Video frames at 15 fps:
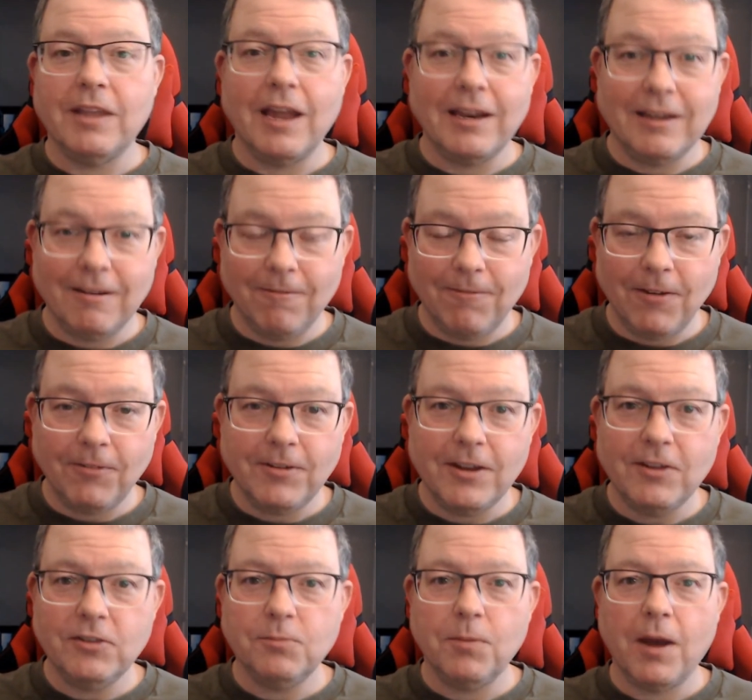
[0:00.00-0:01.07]

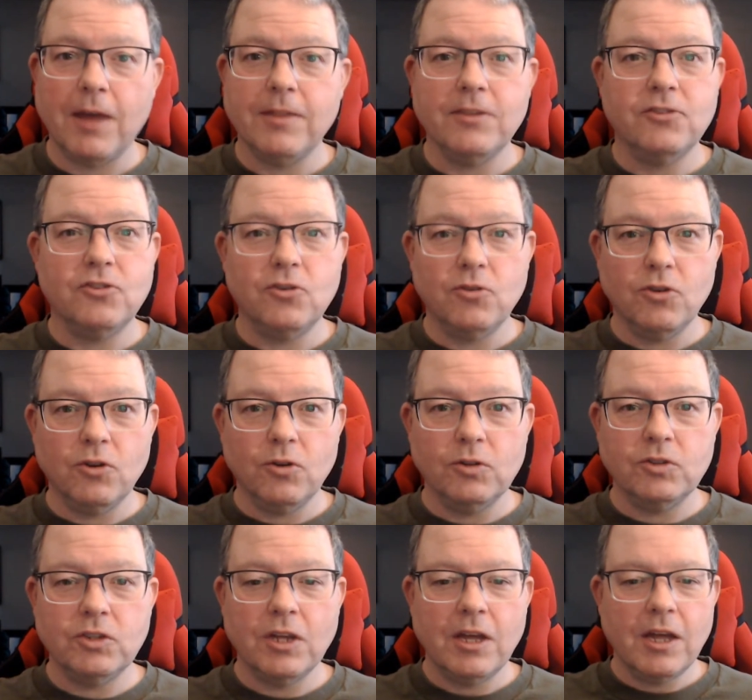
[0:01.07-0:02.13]
1950s by these two
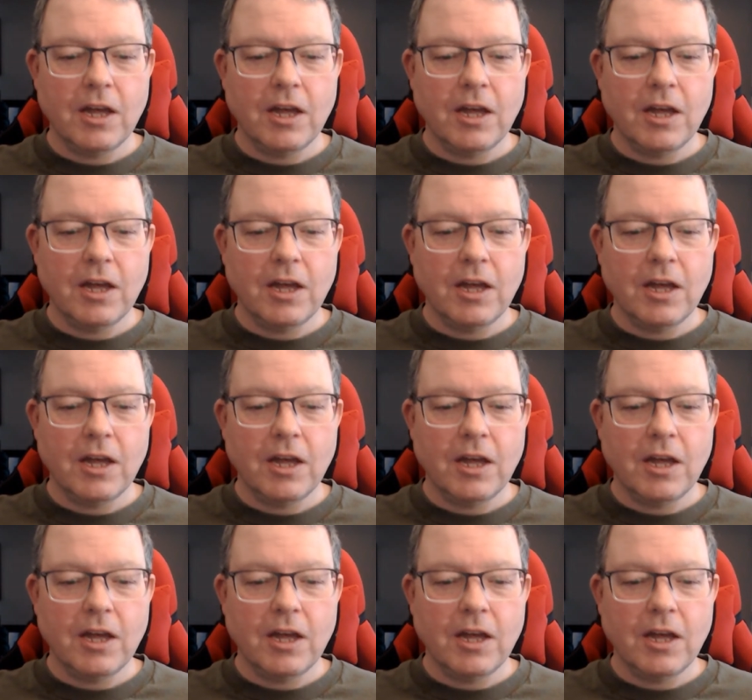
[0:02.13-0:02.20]
dudes,